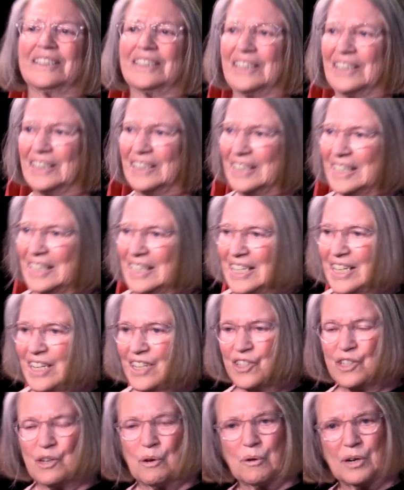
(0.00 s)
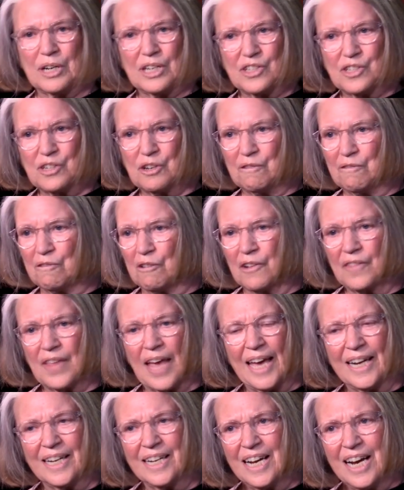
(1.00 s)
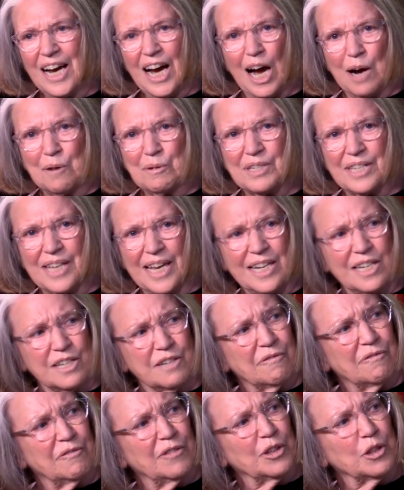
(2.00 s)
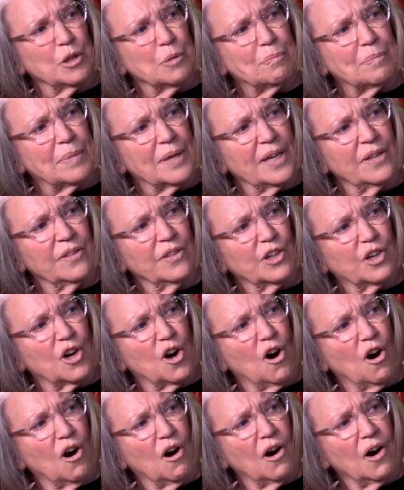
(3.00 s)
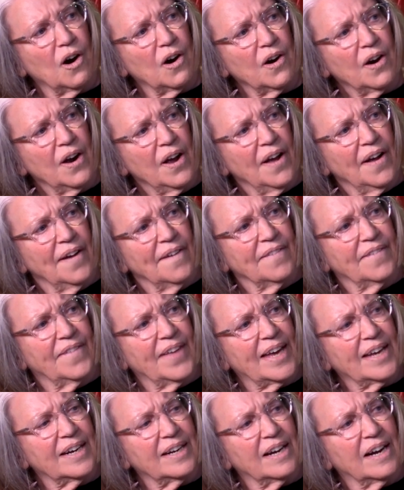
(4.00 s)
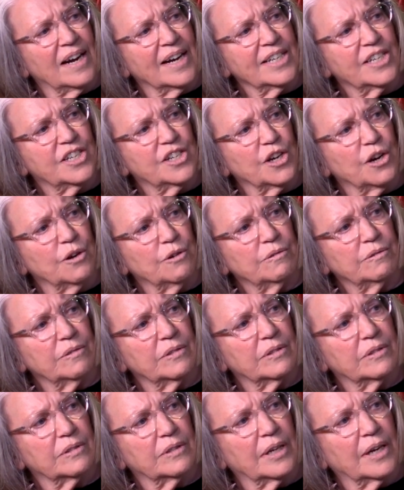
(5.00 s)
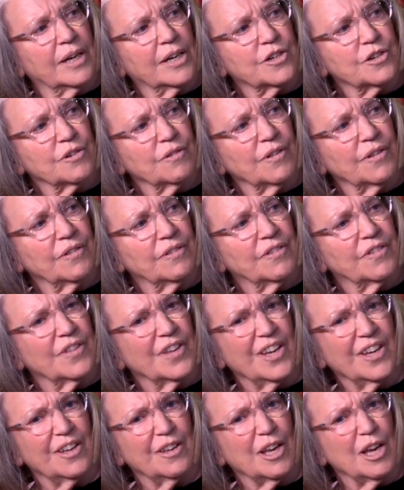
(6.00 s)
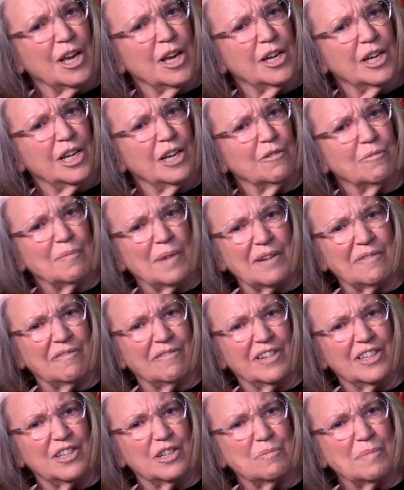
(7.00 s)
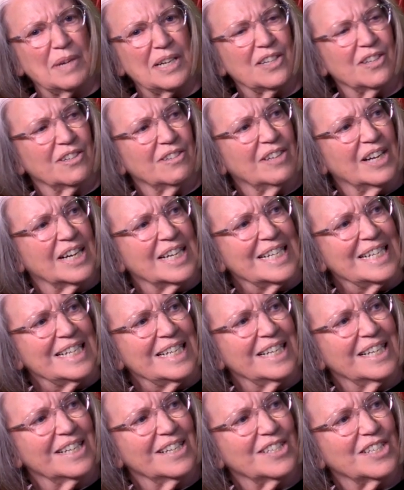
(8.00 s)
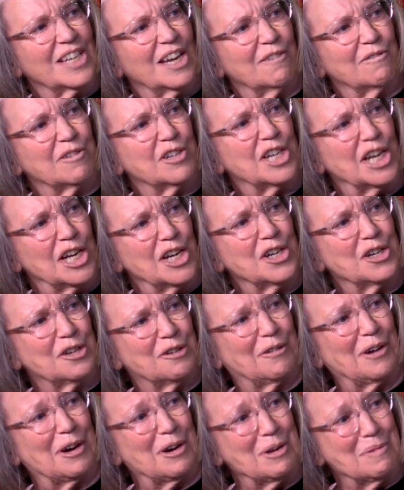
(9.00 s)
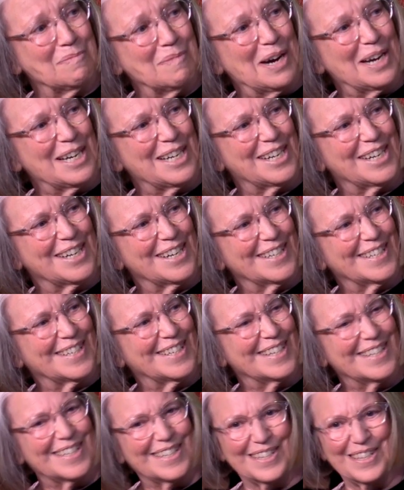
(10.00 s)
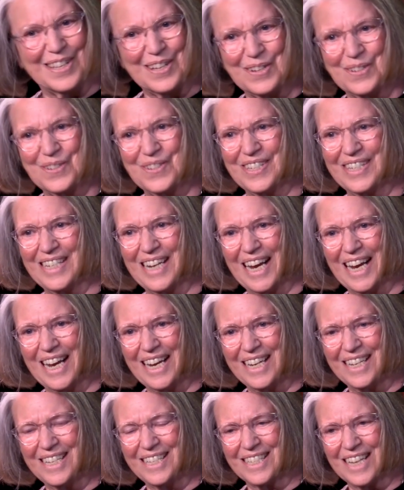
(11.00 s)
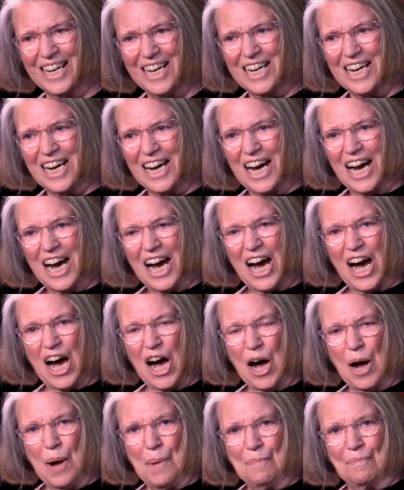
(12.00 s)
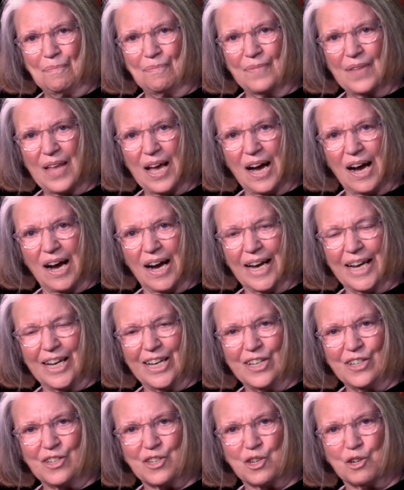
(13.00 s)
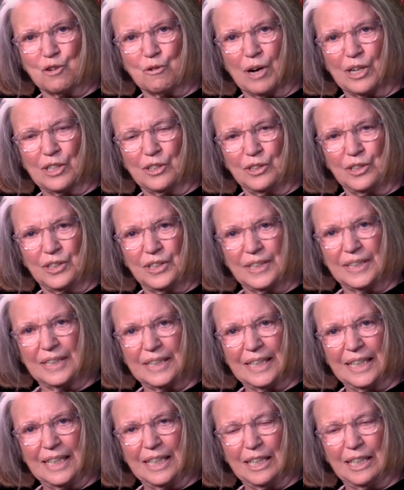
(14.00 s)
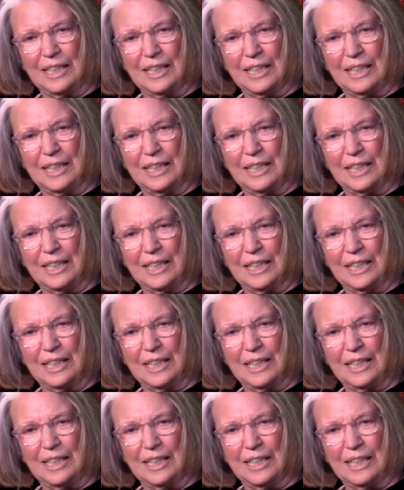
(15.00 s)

and so on and so forth. And I was saying to Philip in the car that I don't actually think any of my fundamental ideas have changed very much since those days. I struggled